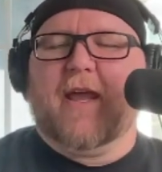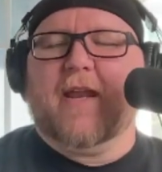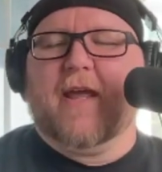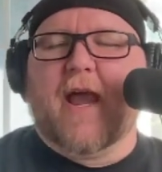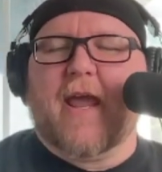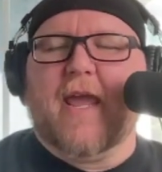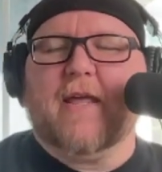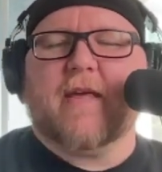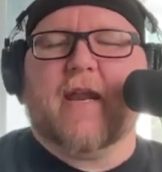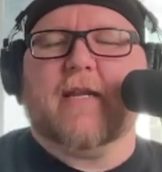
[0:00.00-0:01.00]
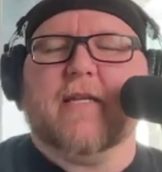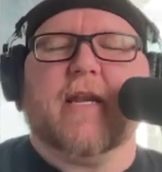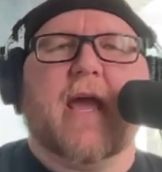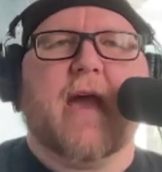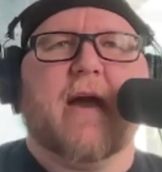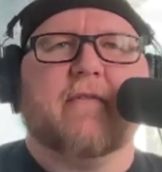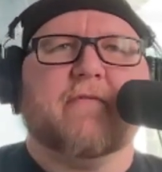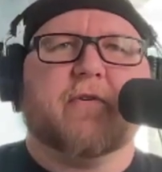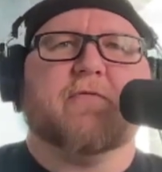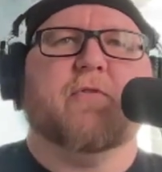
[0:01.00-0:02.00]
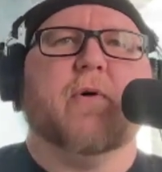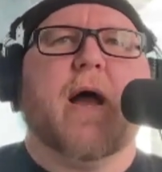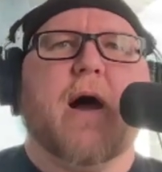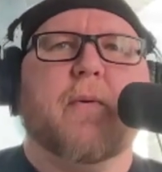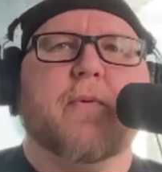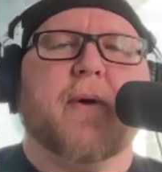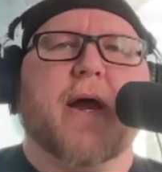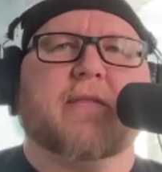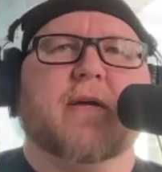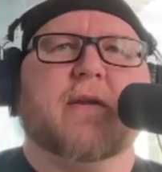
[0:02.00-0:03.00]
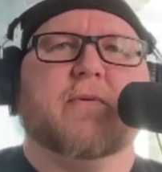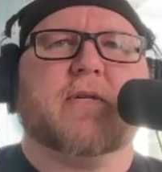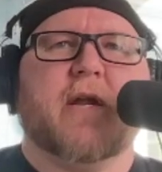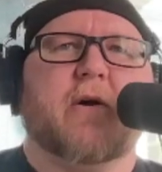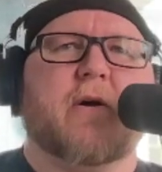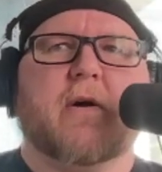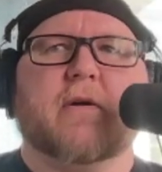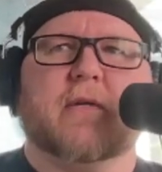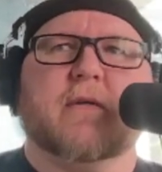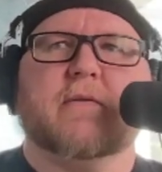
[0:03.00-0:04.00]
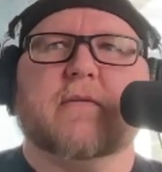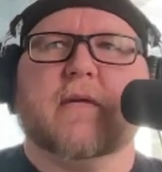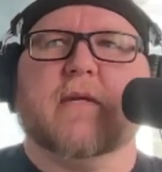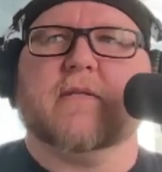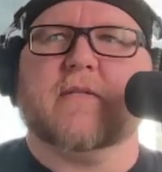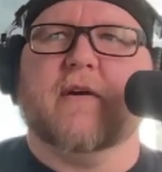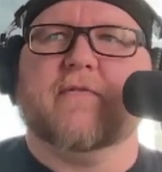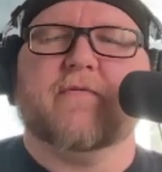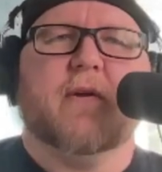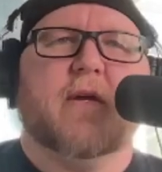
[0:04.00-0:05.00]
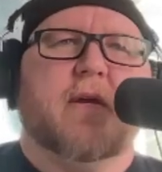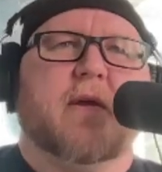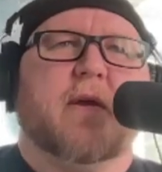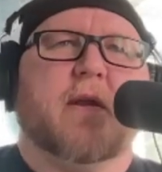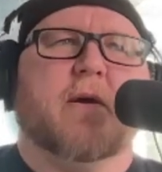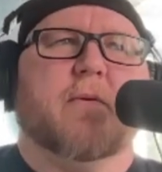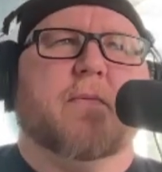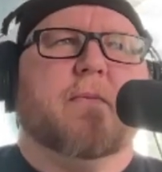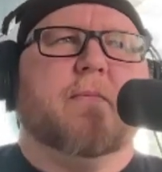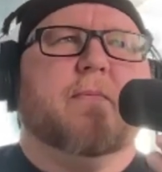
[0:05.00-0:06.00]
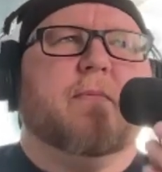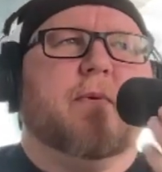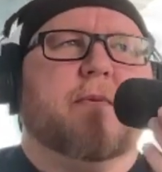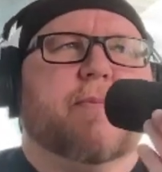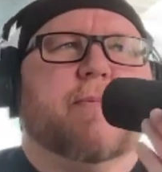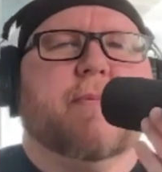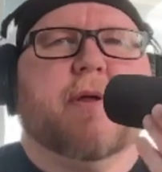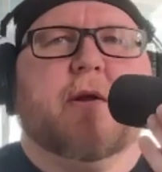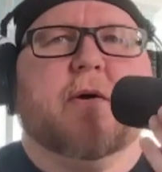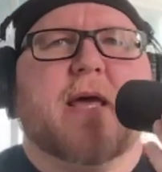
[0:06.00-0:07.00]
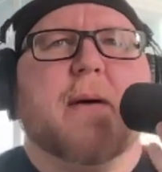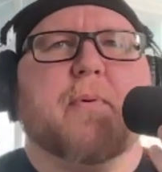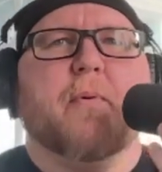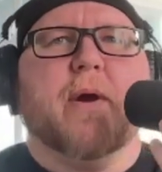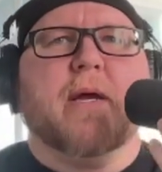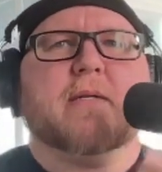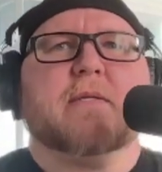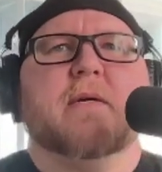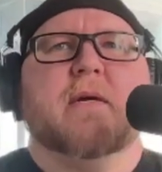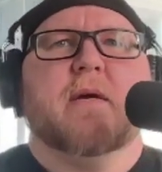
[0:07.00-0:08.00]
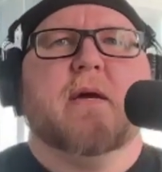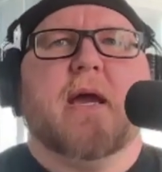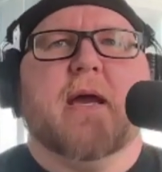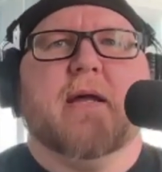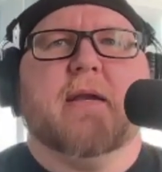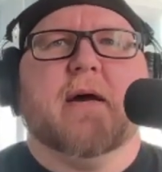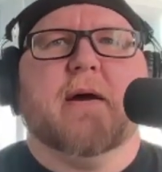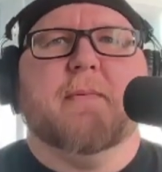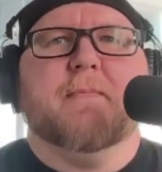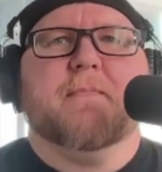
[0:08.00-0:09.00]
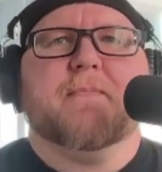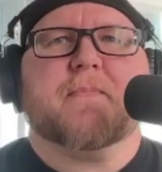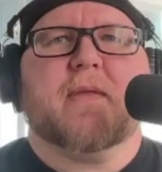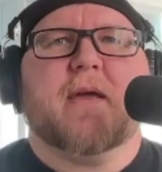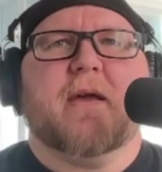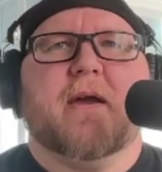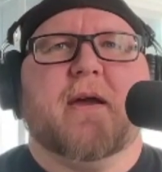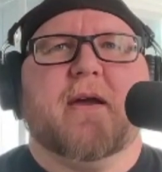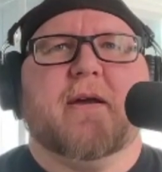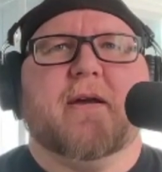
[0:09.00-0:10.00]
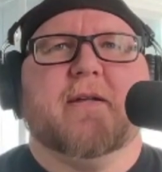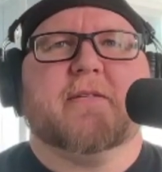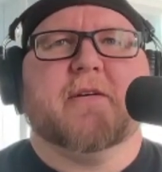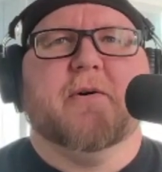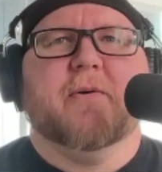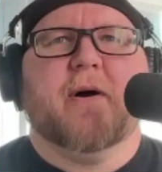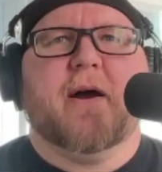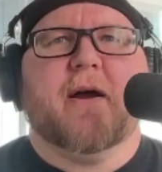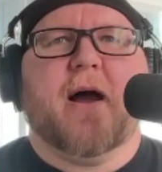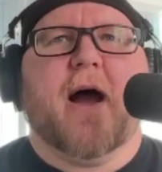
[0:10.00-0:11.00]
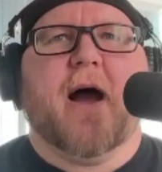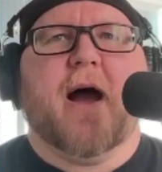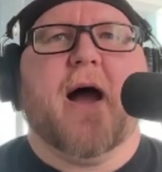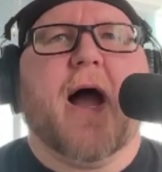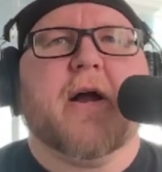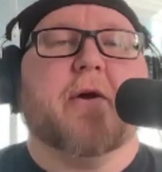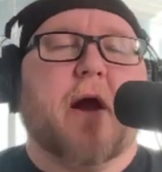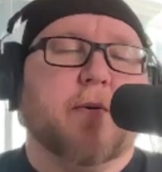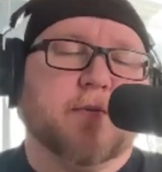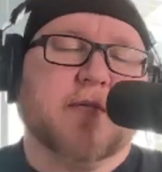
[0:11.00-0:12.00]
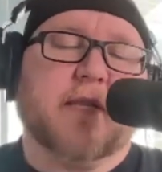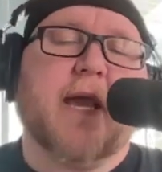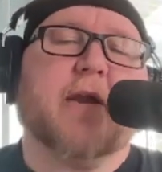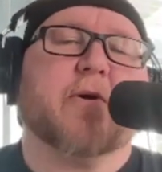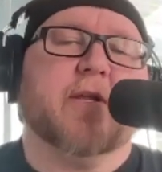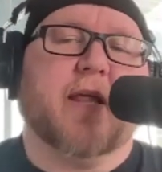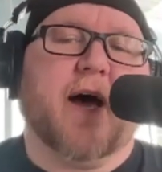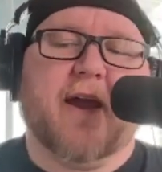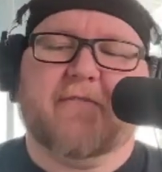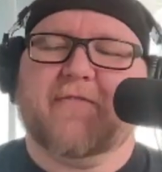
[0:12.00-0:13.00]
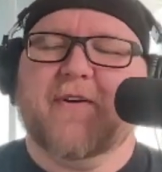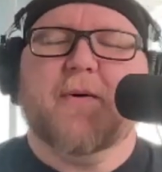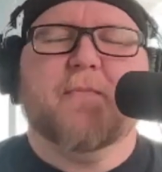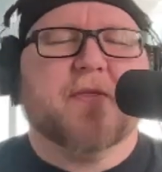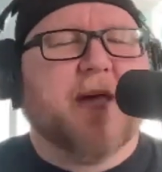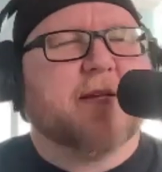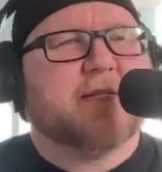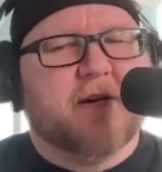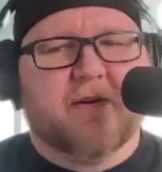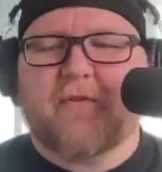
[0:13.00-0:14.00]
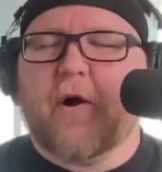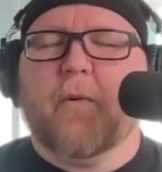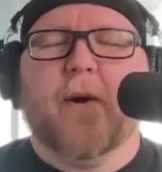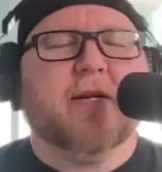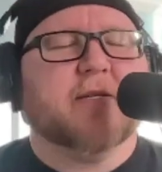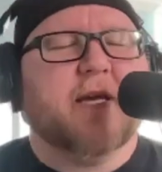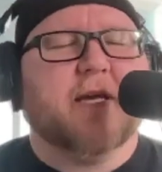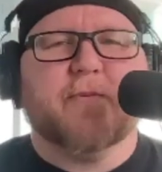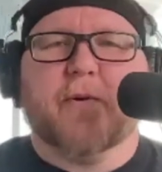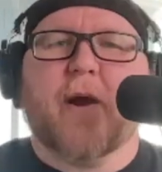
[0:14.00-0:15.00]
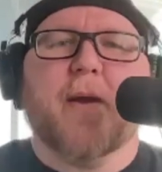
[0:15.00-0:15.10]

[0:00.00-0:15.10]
I hate that I didn't have your full album back then. It was kind of hard to get stuff, you know, at that point. And and so I got your albums later in life, but that song Far Away just takes me right